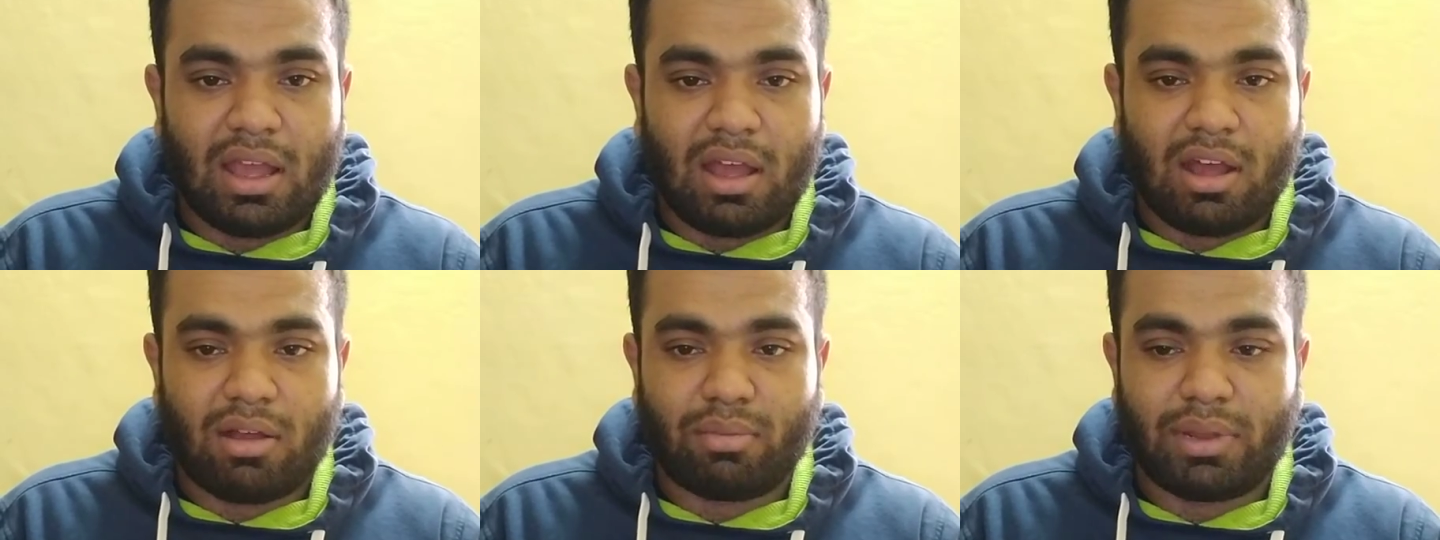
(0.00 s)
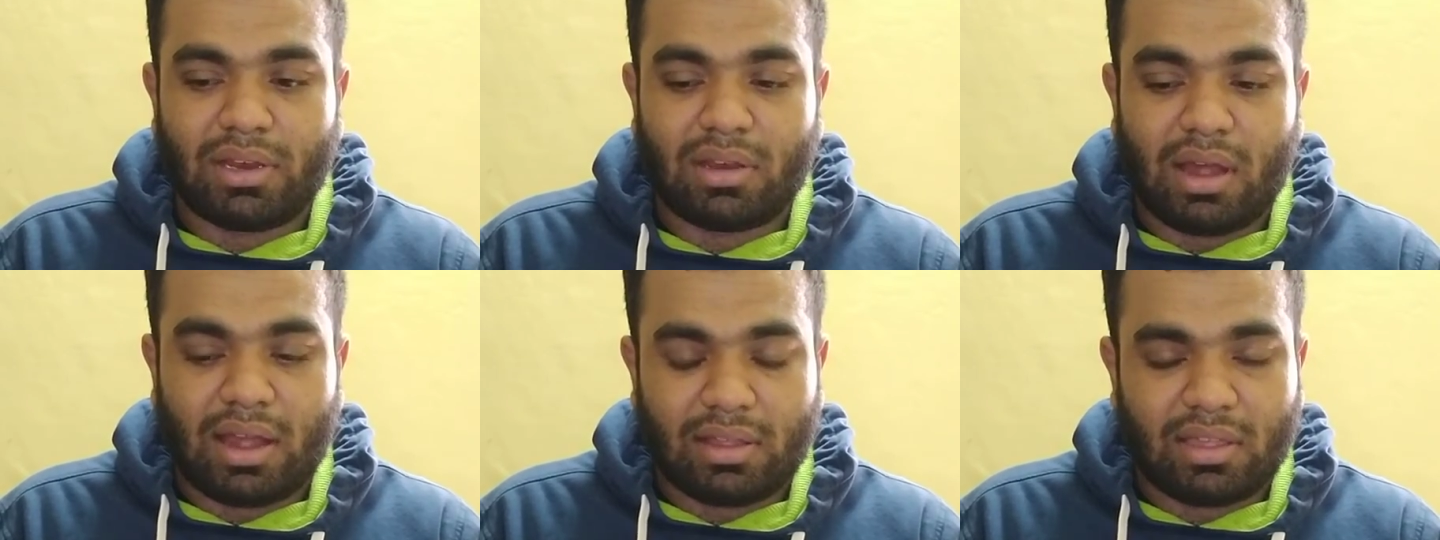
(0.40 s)
I
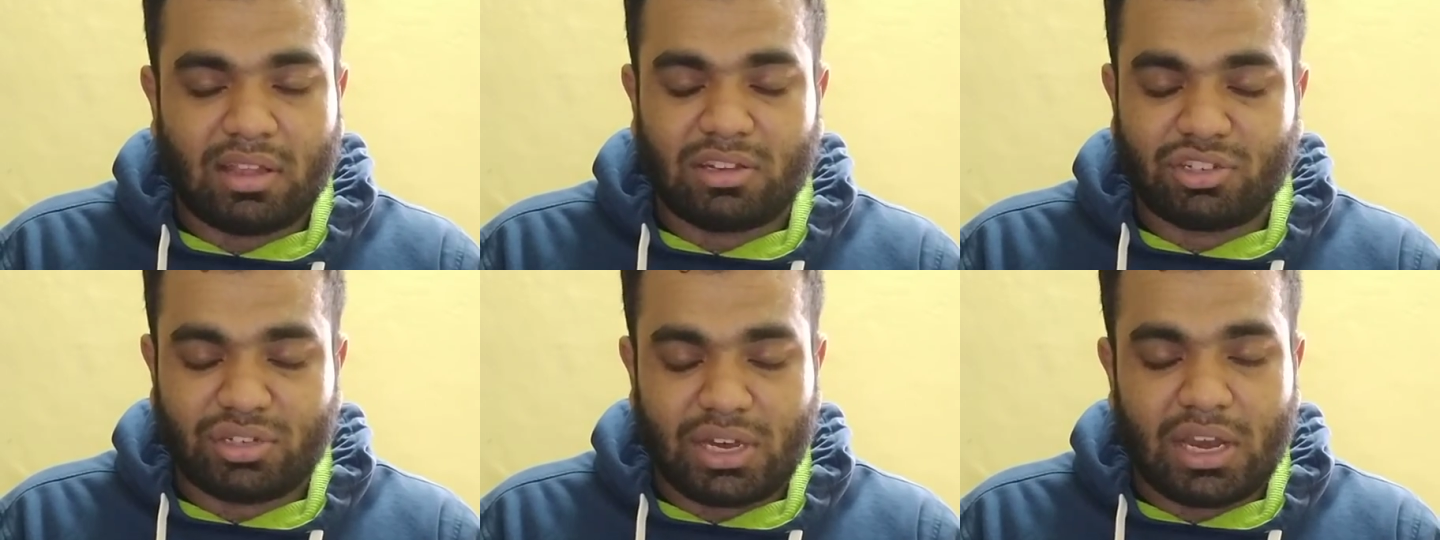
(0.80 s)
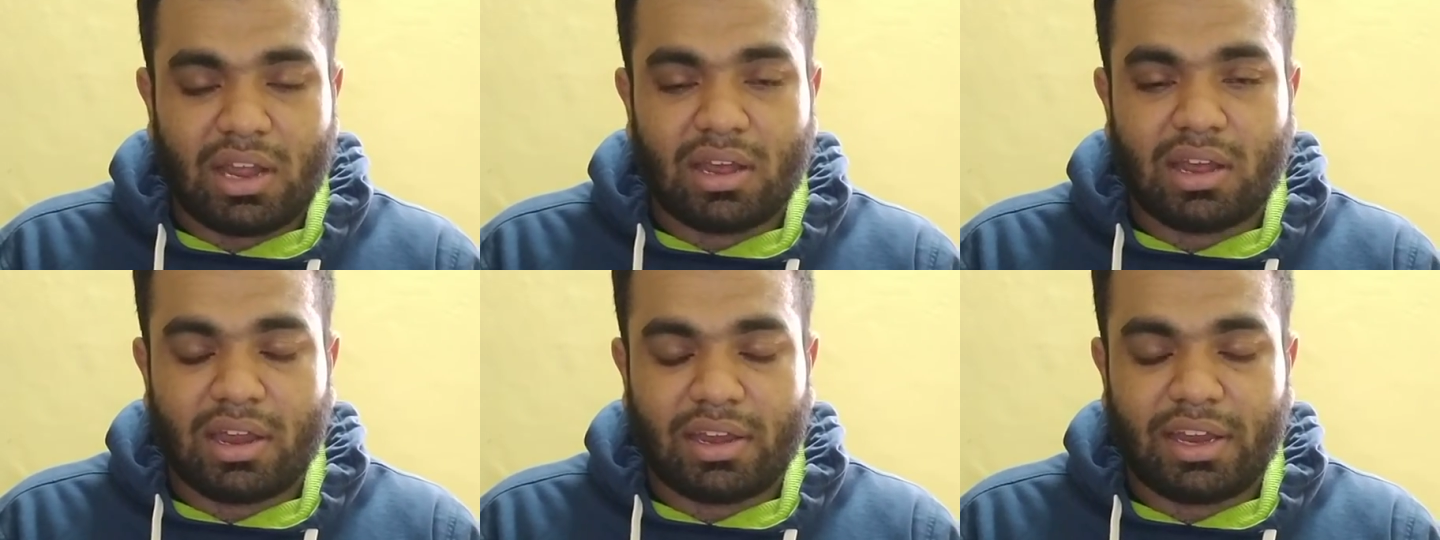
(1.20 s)
mean, I think Sri
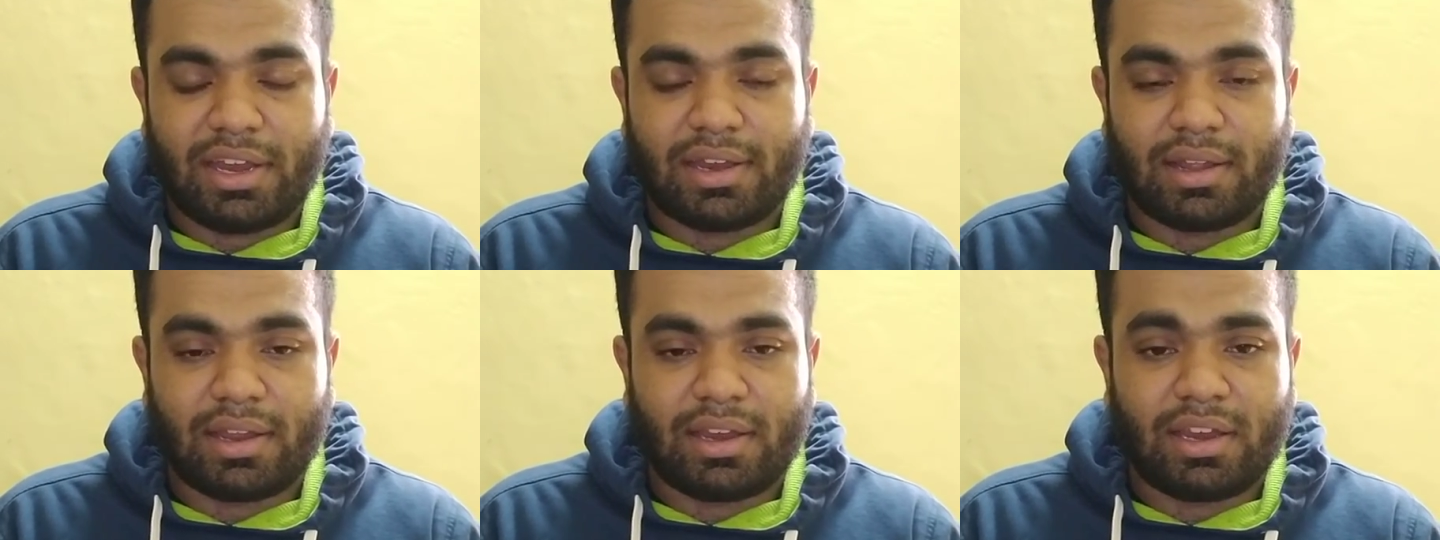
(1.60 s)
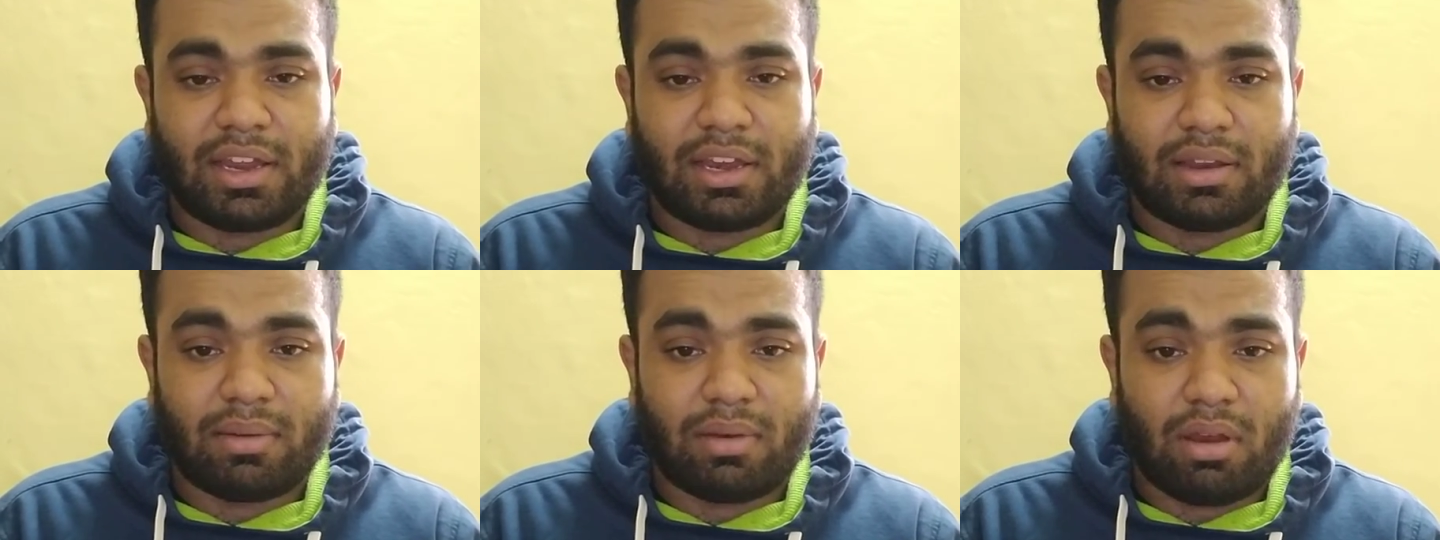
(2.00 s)
Lanka
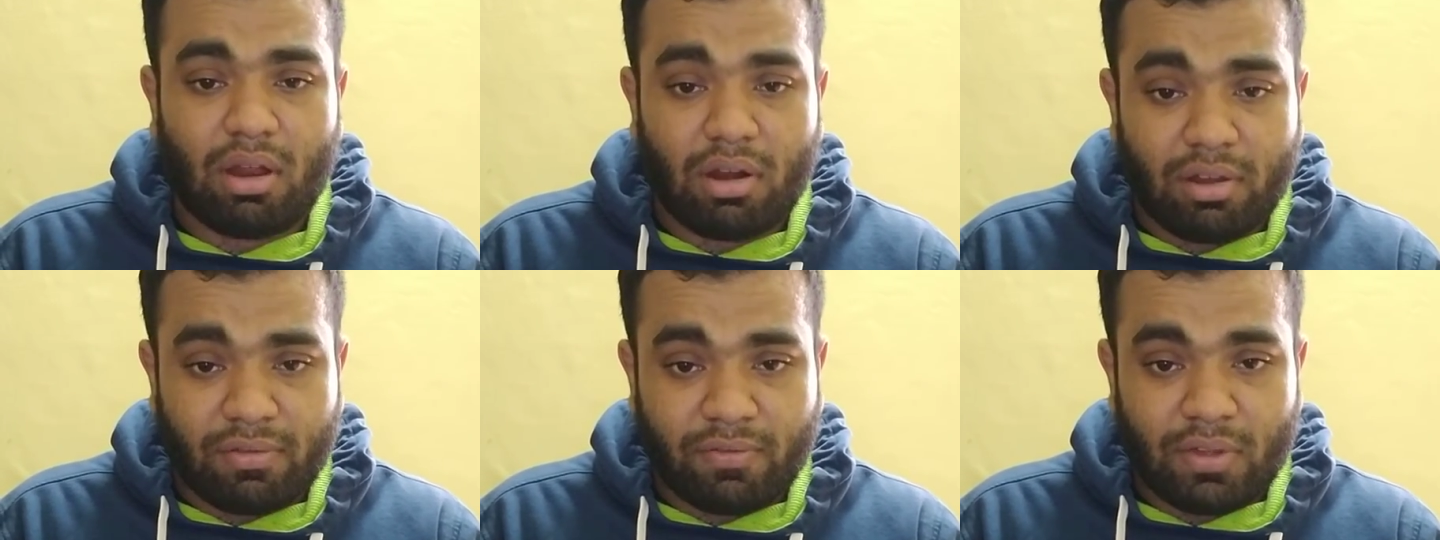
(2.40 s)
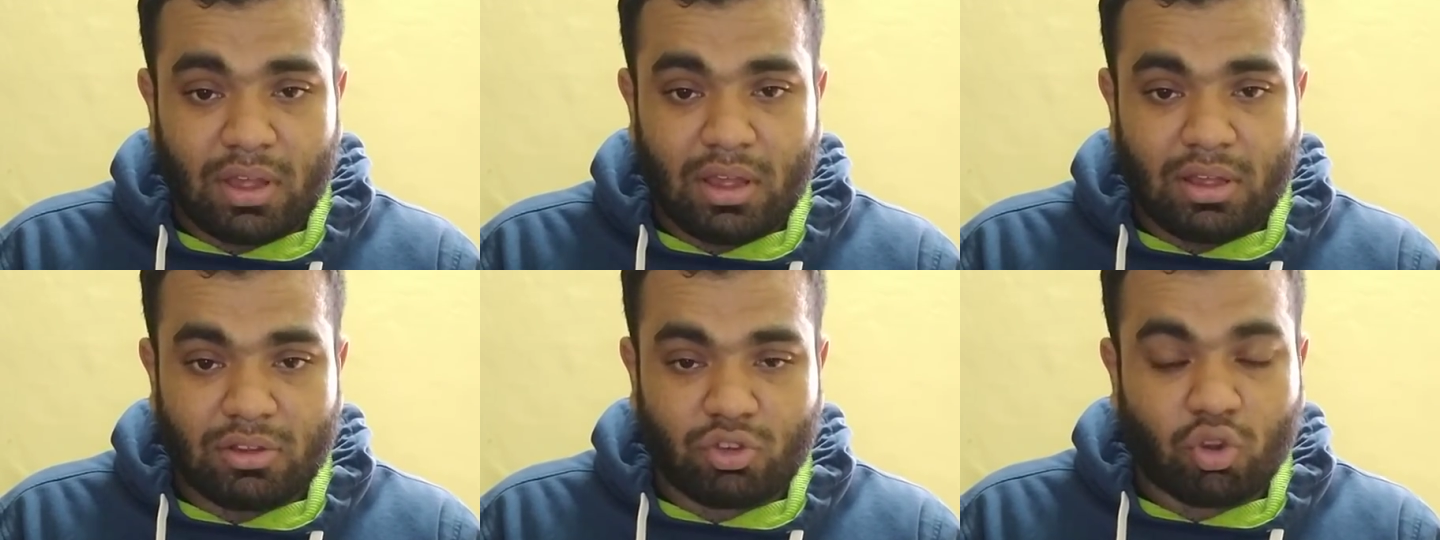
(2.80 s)
need a lot of
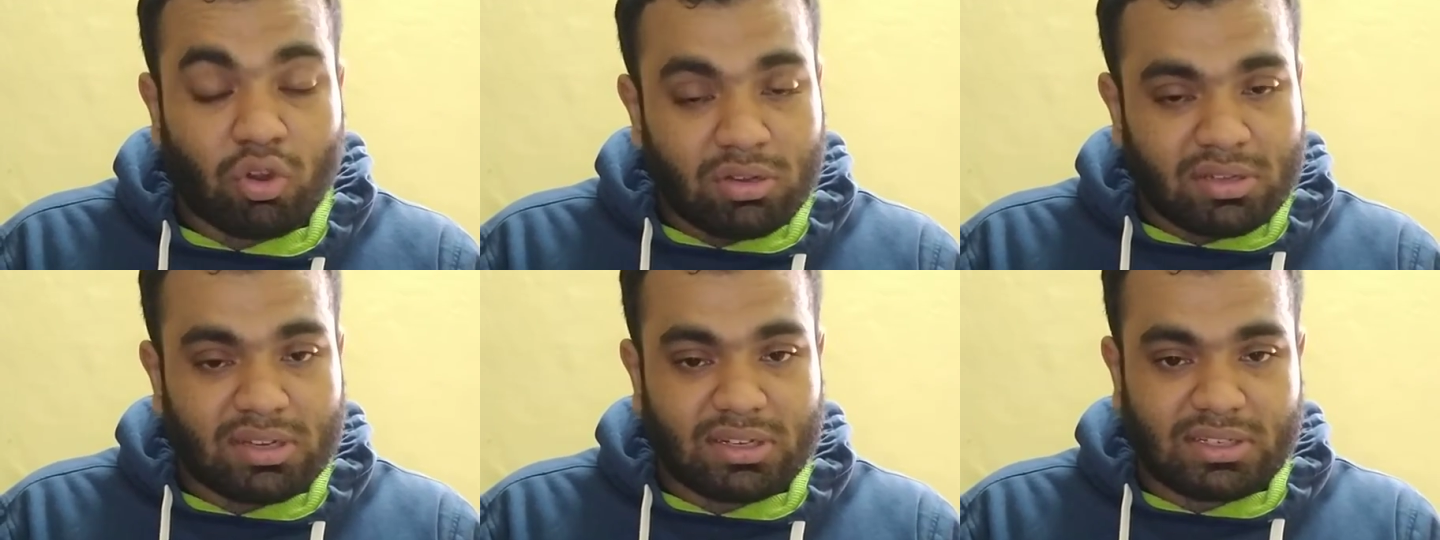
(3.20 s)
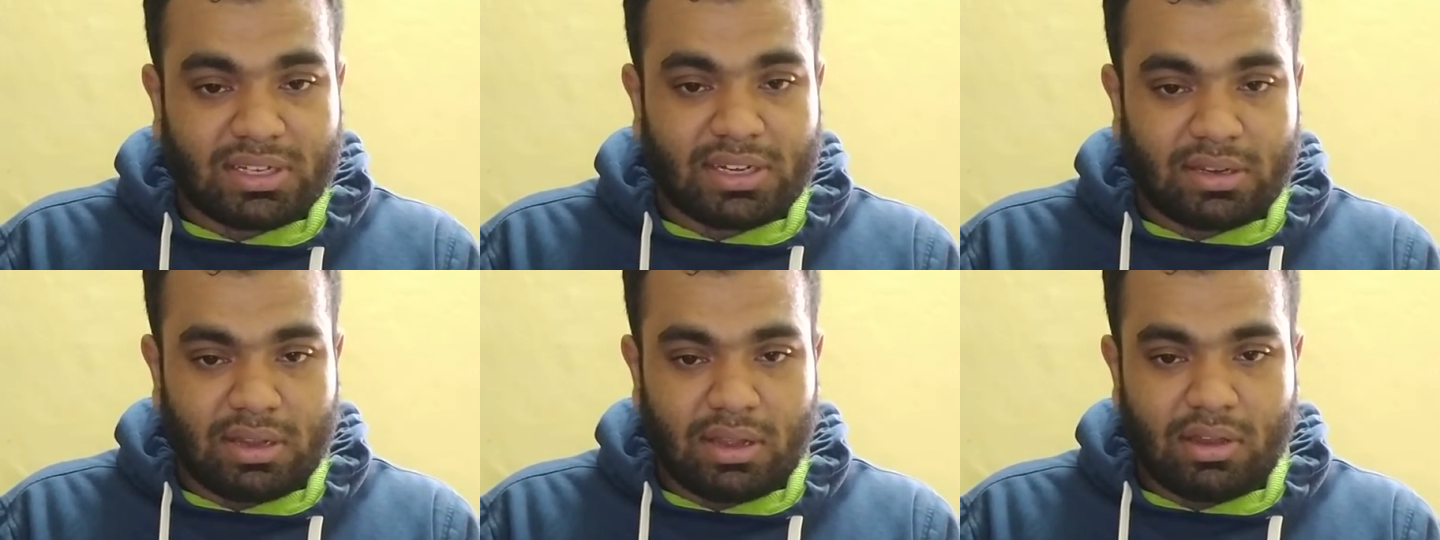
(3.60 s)
soul
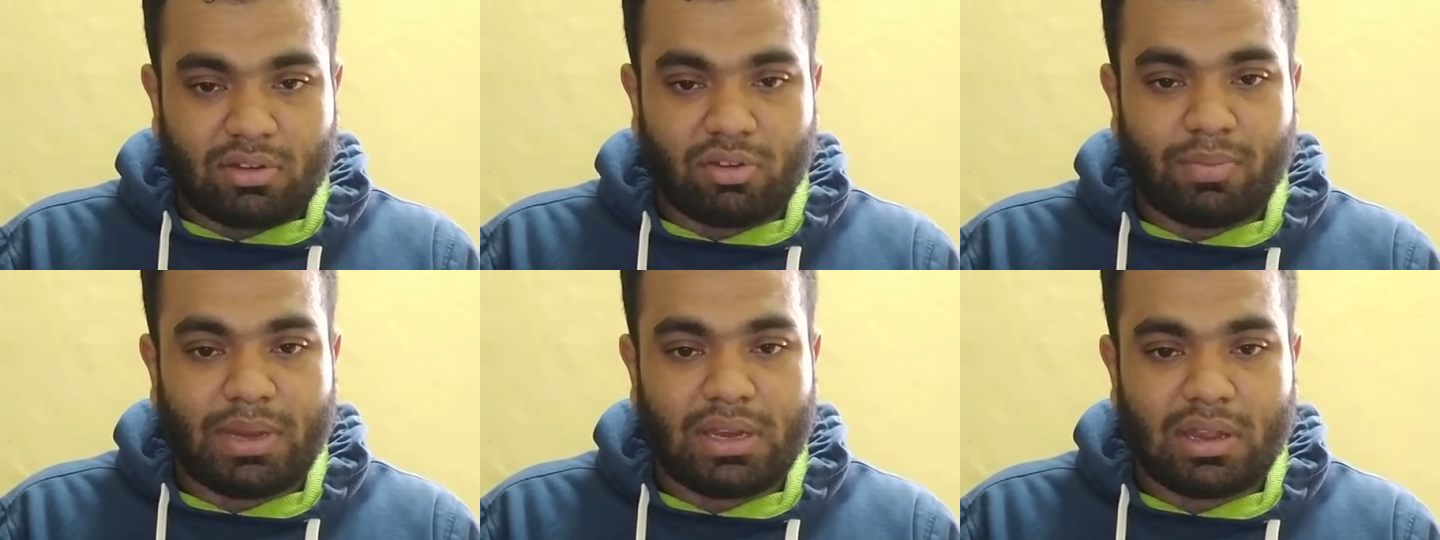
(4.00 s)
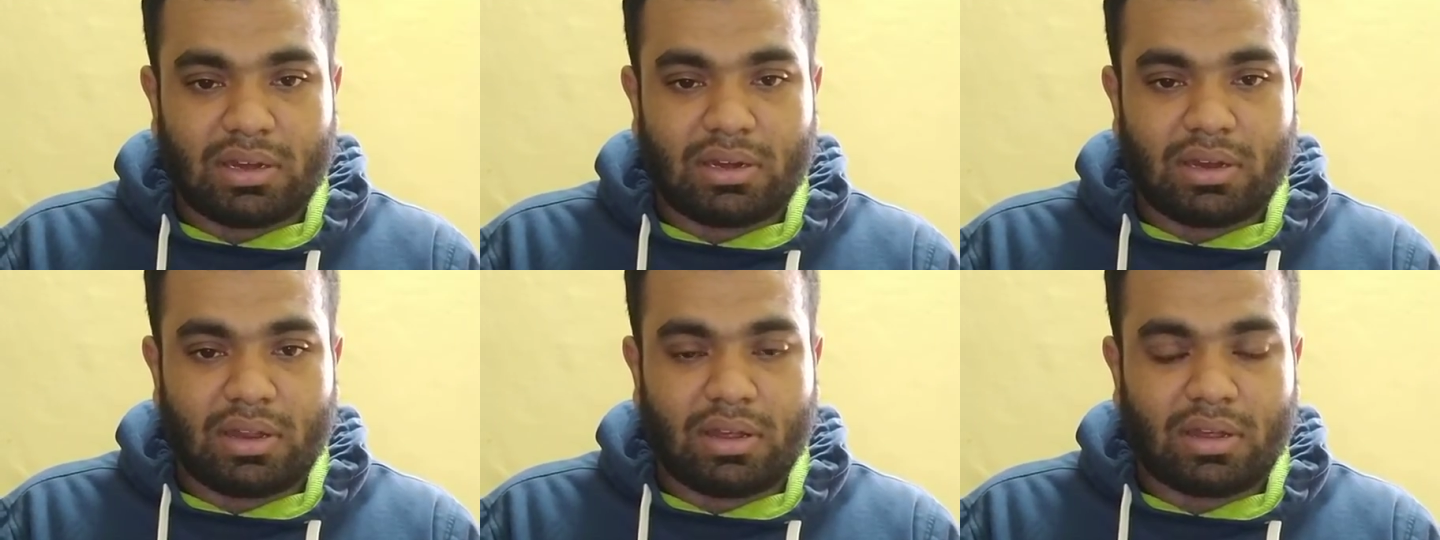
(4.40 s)
searching to be done